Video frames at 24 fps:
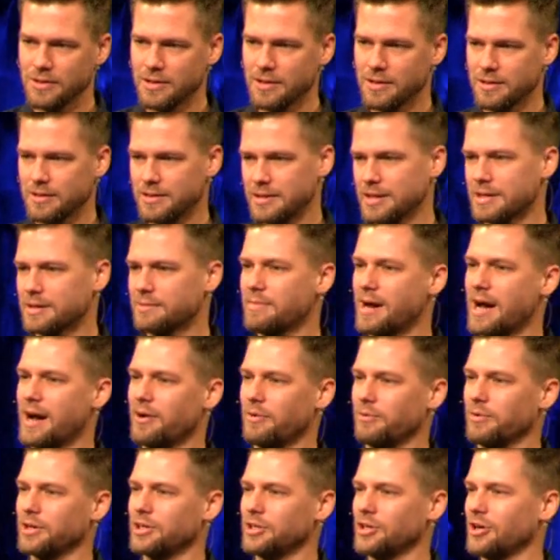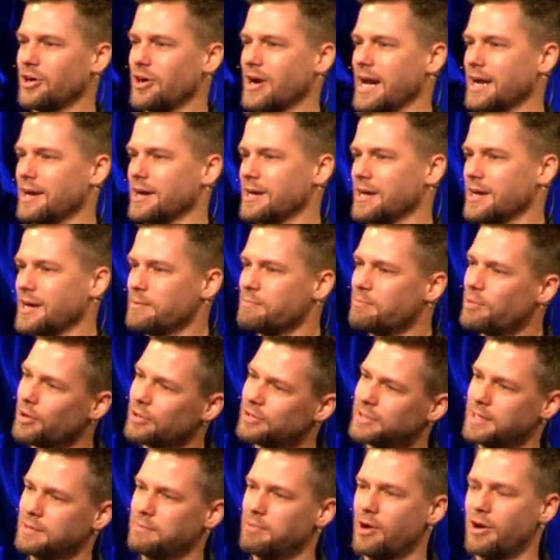Think about when you're at a
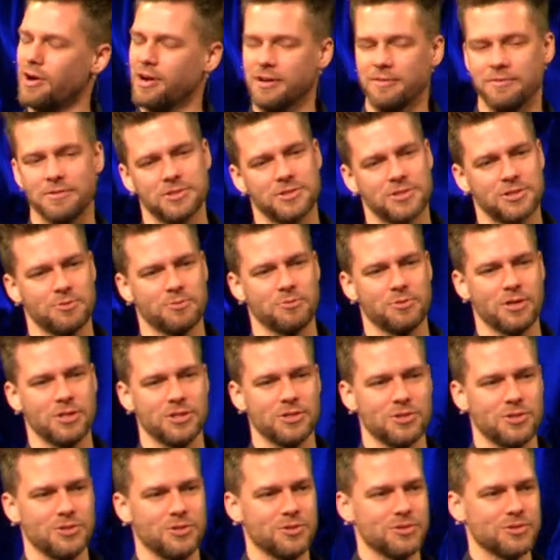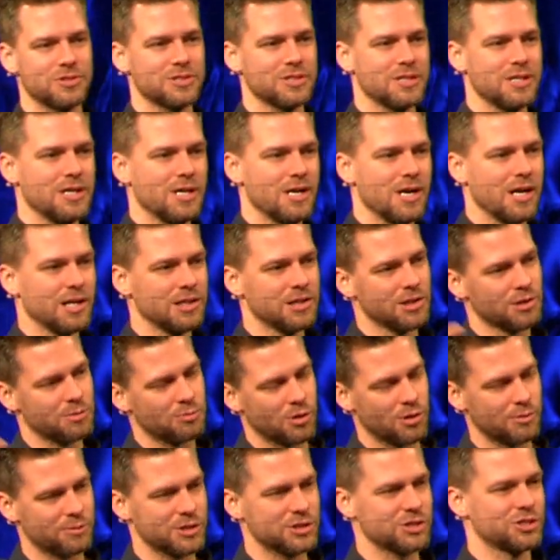birthday party for someone who's a little
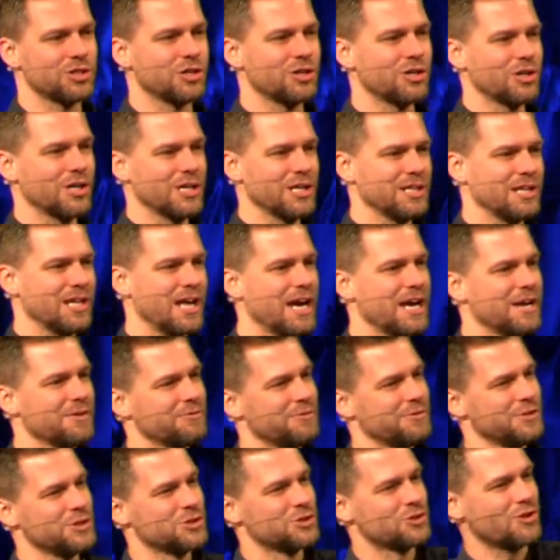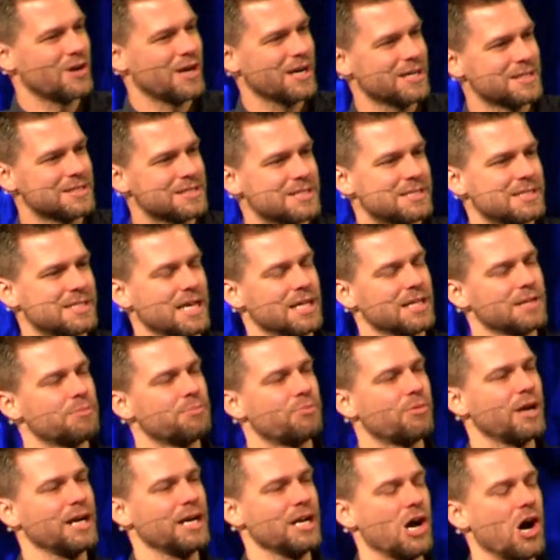more mature in life, when you try and
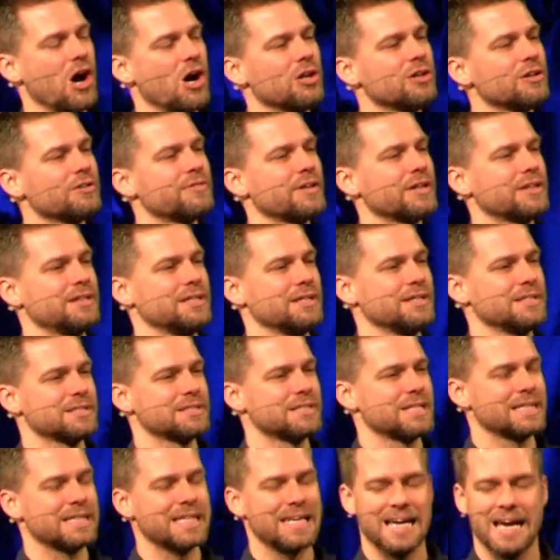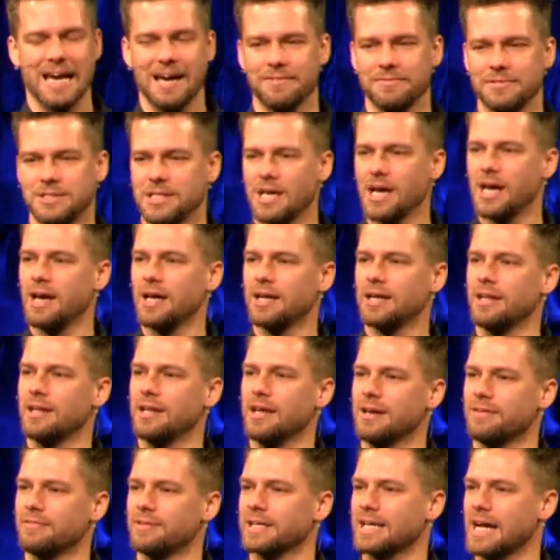celebrate all of the things that they have done and they
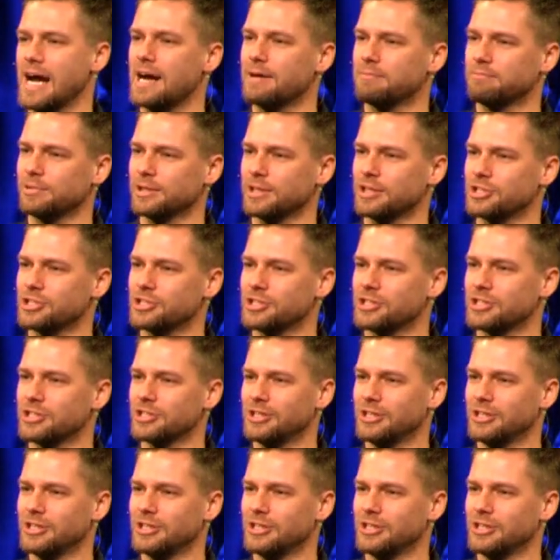have accomplished,